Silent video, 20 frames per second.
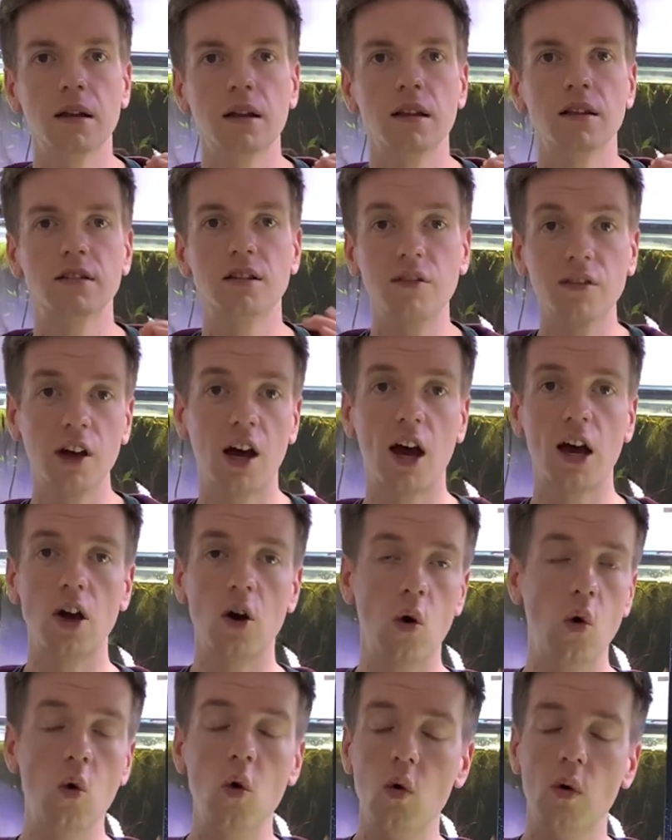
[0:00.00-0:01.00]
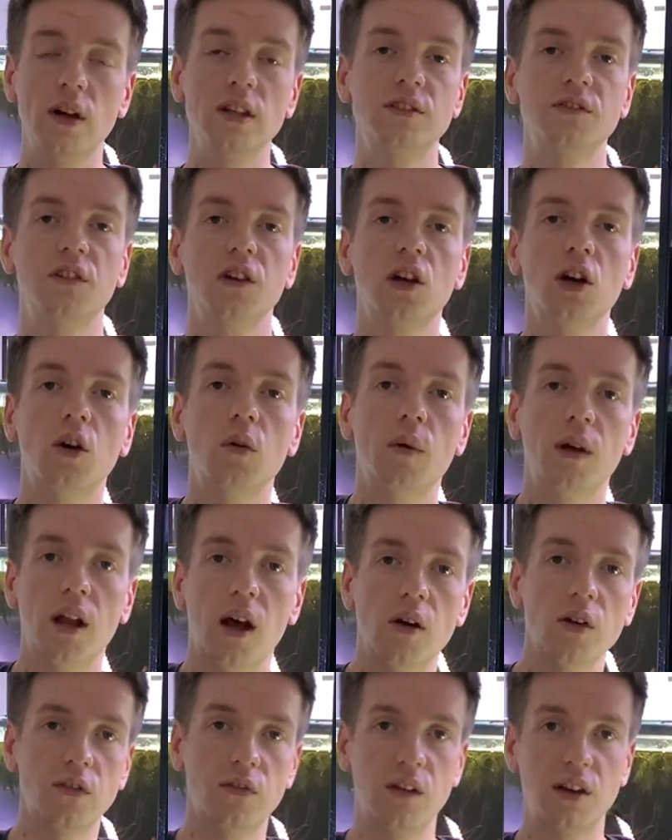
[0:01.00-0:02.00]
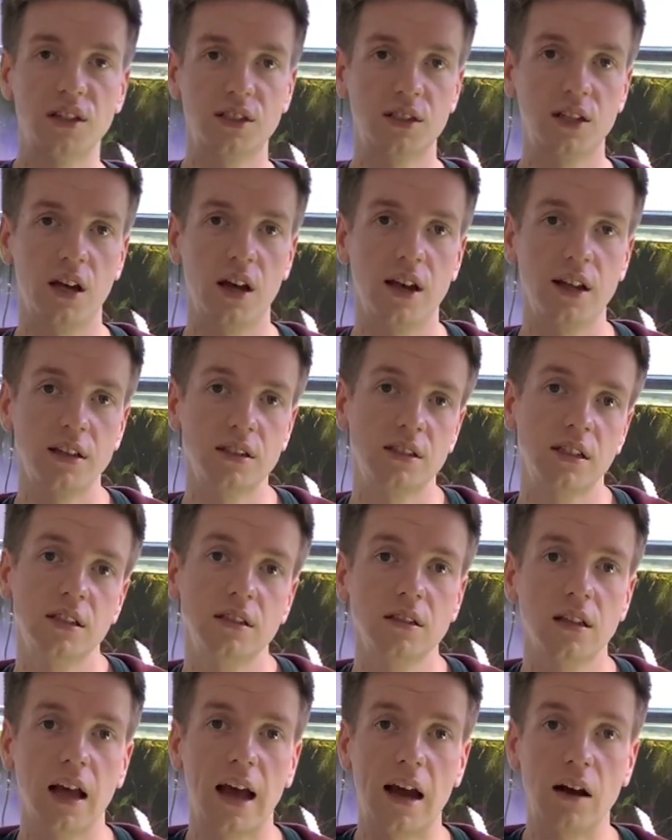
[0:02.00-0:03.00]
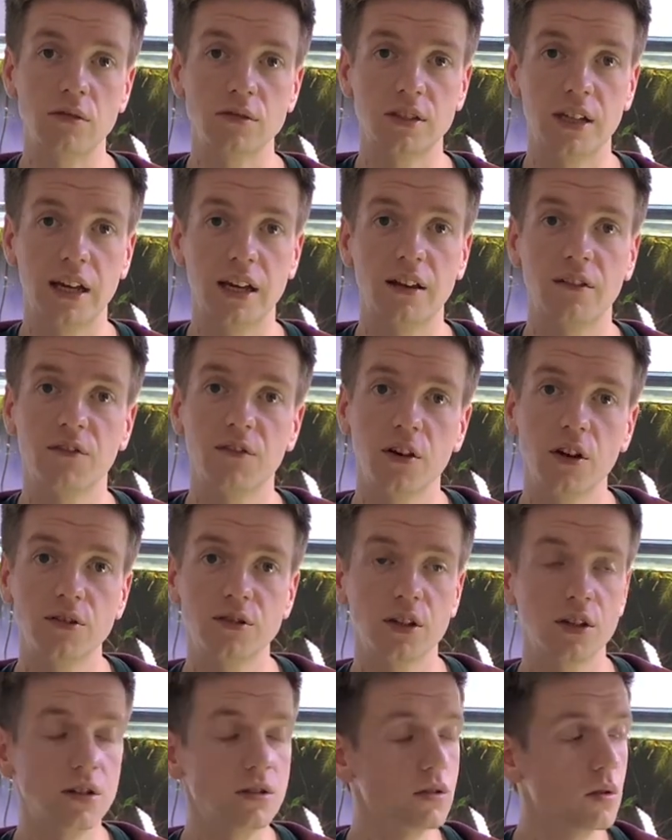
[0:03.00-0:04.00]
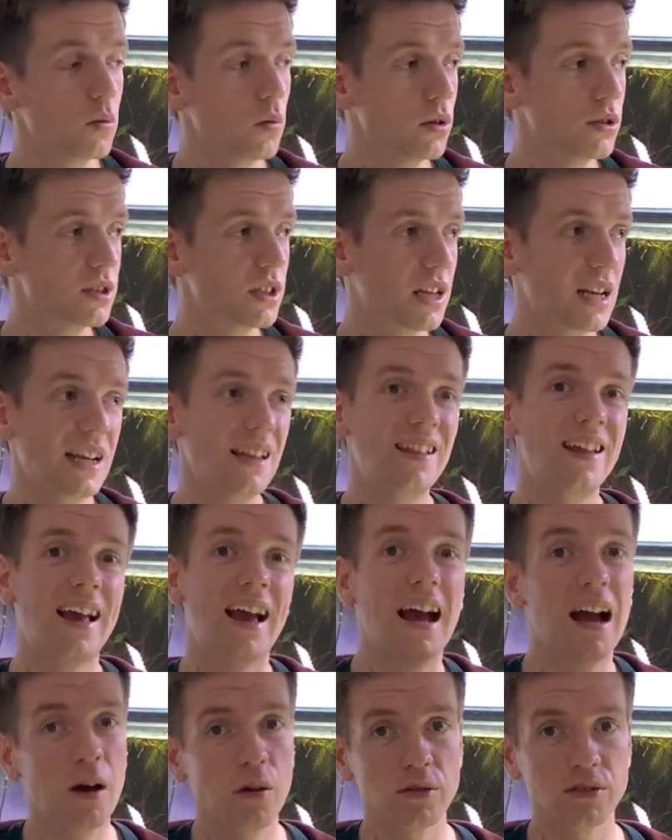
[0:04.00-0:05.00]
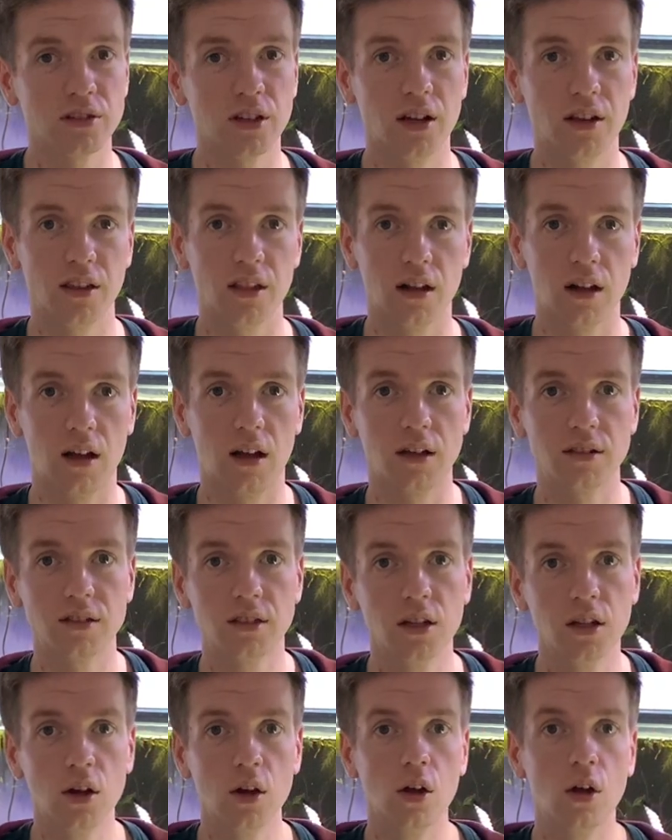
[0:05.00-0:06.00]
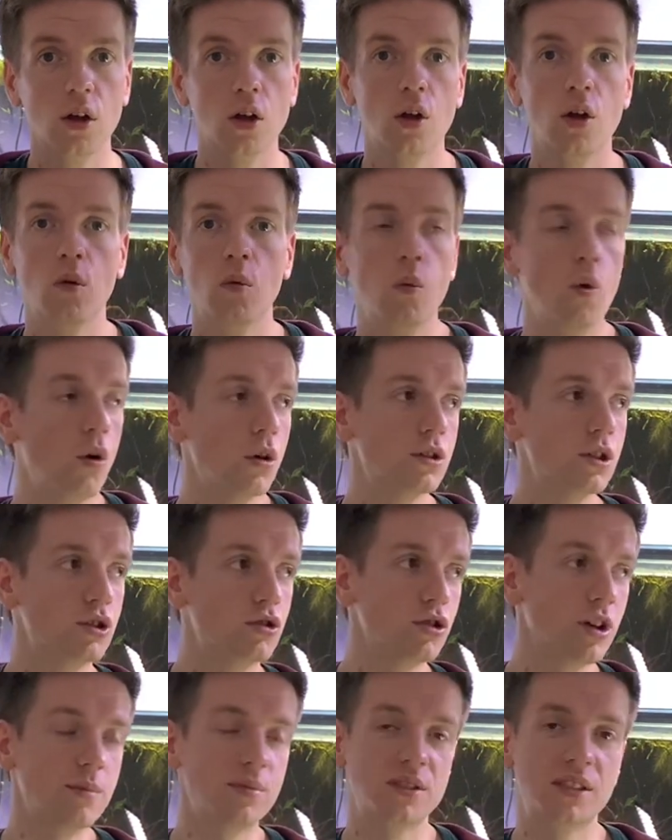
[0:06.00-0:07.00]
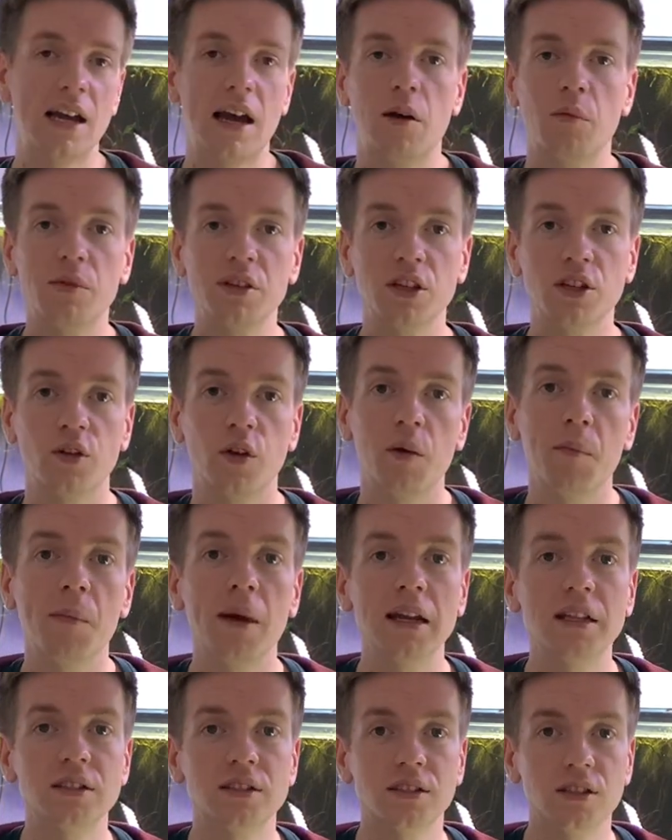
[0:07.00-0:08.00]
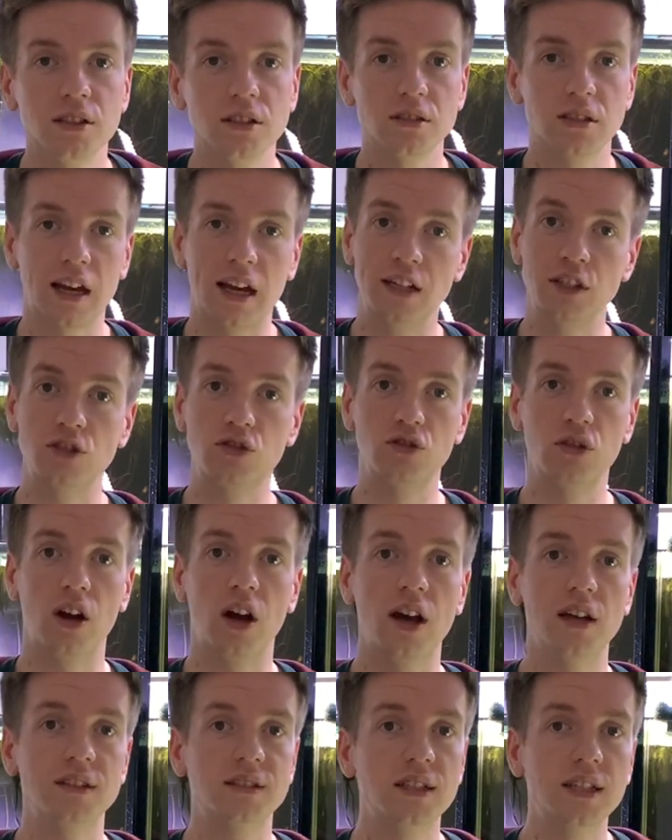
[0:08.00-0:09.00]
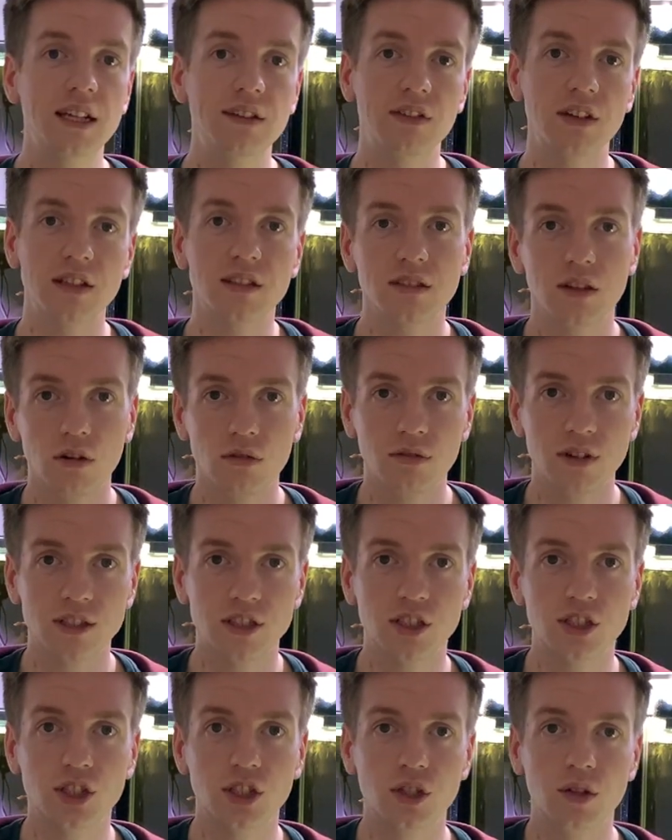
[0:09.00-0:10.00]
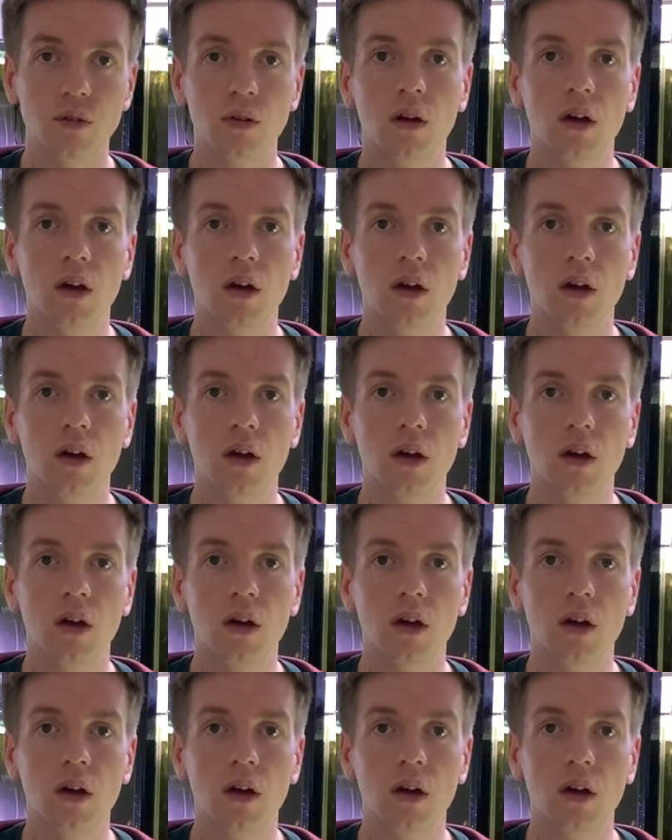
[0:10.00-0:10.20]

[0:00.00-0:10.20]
Something I always forgot when I was first starting out taking photos was to clean the outside of the glass. Water drips down when you're doing maintenance and dries, leaving salt residue.